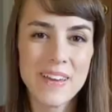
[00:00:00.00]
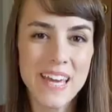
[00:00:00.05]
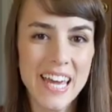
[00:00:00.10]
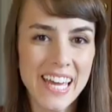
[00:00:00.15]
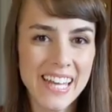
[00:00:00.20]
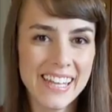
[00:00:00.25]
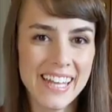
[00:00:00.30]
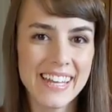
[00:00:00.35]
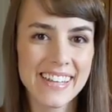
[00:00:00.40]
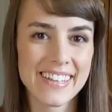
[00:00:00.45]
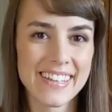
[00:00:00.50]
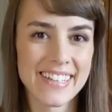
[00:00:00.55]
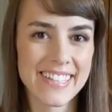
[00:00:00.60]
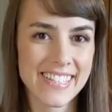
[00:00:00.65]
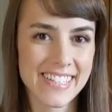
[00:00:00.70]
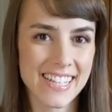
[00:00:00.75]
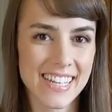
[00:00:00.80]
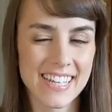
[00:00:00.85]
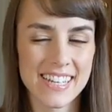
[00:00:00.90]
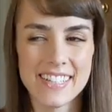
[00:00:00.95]
Being that this
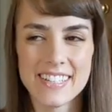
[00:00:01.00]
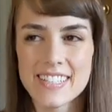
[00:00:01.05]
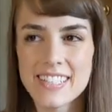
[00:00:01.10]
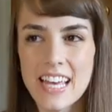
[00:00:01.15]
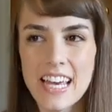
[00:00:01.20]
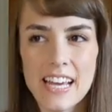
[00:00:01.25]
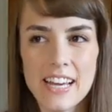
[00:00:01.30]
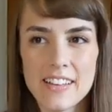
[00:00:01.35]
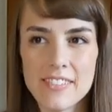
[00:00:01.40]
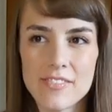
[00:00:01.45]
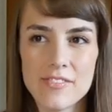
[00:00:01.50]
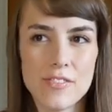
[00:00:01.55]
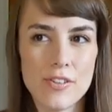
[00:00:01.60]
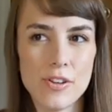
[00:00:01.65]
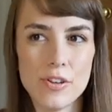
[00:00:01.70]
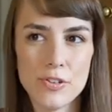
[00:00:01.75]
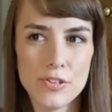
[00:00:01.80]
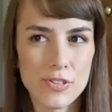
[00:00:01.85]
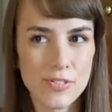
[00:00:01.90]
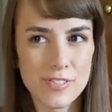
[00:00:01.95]
is a
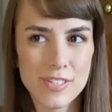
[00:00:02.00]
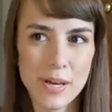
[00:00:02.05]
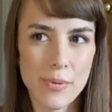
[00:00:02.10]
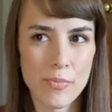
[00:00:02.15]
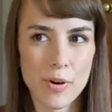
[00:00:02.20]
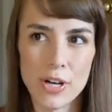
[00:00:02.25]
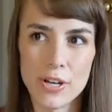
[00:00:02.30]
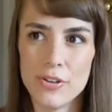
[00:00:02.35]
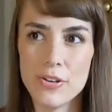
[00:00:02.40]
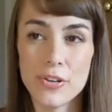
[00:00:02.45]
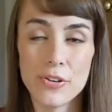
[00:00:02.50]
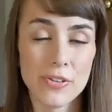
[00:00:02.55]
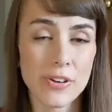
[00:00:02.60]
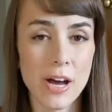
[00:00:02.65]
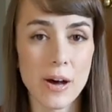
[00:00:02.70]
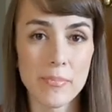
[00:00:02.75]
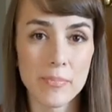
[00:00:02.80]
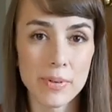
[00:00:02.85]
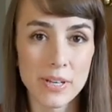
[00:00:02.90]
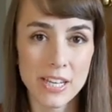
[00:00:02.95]
somewhat new
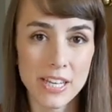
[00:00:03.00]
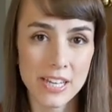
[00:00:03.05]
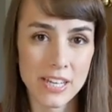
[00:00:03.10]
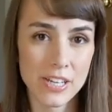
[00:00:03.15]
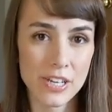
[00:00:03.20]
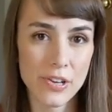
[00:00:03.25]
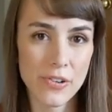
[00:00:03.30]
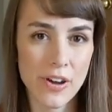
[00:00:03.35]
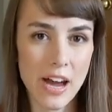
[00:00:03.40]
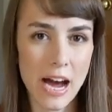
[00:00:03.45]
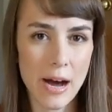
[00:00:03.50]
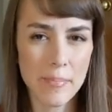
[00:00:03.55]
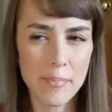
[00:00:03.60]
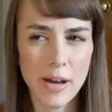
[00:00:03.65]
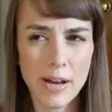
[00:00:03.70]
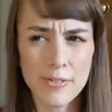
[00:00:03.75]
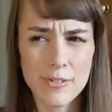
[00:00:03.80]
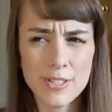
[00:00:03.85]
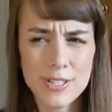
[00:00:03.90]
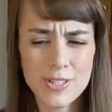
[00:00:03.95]
company and new app,
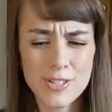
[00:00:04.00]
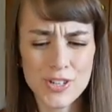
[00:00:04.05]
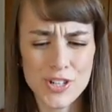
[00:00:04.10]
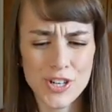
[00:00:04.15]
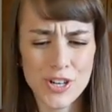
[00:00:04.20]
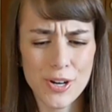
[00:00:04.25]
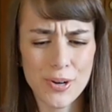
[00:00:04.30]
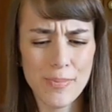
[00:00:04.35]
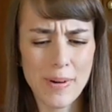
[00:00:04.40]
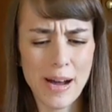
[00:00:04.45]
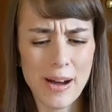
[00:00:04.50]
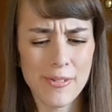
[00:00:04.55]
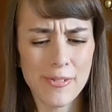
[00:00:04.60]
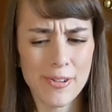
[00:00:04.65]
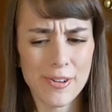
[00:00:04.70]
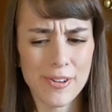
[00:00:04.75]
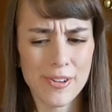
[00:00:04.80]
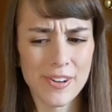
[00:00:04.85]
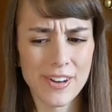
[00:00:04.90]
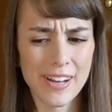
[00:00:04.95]
I wasn't sure about
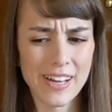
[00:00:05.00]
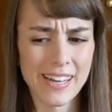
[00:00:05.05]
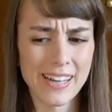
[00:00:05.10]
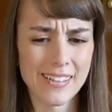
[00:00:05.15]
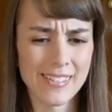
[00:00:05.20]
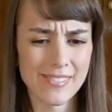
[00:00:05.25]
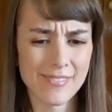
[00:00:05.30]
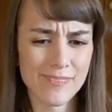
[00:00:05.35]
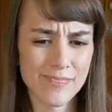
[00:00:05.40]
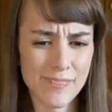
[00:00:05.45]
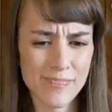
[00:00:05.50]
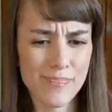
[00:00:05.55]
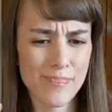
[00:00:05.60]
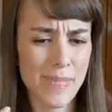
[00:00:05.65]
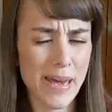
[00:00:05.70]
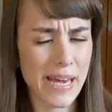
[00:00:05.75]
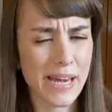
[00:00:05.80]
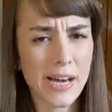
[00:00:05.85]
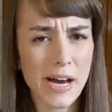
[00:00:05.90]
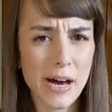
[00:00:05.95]
ordering
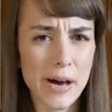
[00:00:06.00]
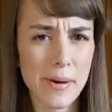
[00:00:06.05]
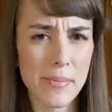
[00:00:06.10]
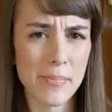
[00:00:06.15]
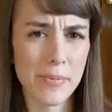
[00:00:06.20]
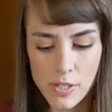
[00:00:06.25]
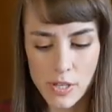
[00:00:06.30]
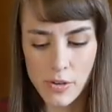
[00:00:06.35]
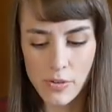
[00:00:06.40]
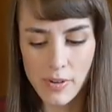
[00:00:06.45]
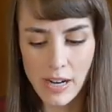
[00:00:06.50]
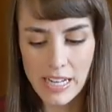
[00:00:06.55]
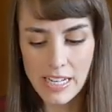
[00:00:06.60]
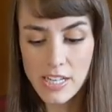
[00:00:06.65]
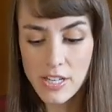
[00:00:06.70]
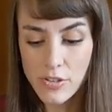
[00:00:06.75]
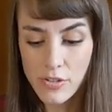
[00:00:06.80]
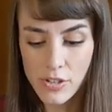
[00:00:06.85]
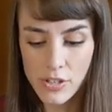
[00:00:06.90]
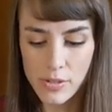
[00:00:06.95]
makeup. So I
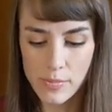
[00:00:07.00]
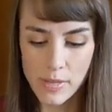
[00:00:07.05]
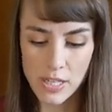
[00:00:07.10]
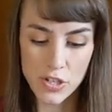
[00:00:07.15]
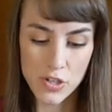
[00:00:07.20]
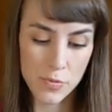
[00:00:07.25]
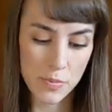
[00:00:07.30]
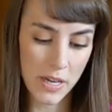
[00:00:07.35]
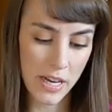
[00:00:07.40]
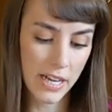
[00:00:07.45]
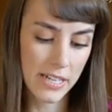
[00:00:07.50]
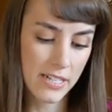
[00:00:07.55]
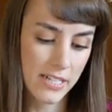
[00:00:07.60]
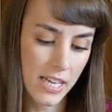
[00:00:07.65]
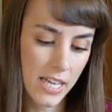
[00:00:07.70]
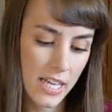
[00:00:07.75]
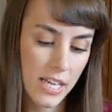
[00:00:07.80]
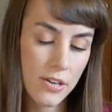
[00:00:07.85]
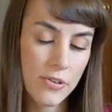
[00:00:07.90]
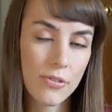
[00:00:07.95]
didn't order much, but I
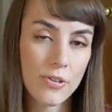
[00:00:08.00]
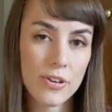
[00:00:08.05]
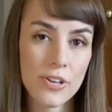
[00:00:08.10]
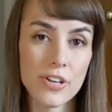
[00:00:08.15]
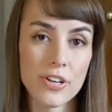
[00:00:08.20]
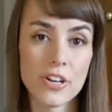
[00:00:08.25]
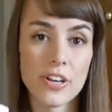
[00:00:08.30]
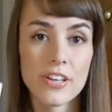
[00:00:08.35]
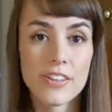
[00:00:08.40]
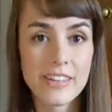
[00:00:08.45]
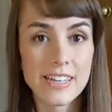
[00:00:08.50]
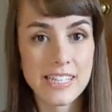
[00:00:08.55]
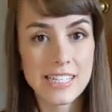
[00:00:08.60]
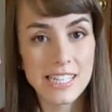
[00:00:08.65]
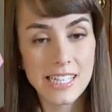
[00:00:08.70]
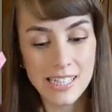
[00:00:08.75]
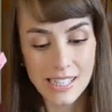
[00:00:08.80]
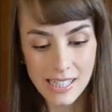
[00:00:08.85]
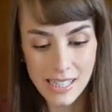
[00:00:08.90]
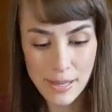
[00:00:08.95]
did order this
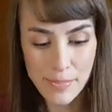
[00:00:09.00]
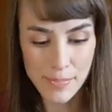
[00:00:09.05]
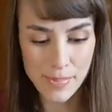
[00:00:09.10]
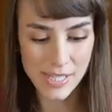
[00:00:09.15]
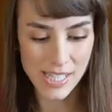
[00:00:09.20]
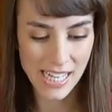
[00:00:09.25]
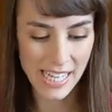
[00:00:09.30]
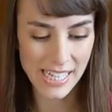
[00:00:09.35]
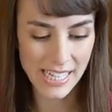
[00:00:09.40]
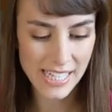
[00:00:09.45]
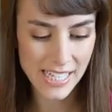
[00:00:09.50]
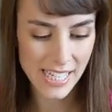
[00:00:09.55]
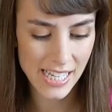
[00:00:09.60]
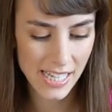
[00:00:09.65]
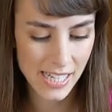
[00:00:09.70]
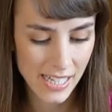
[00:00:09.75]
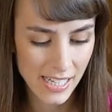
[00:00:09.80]
lip tint.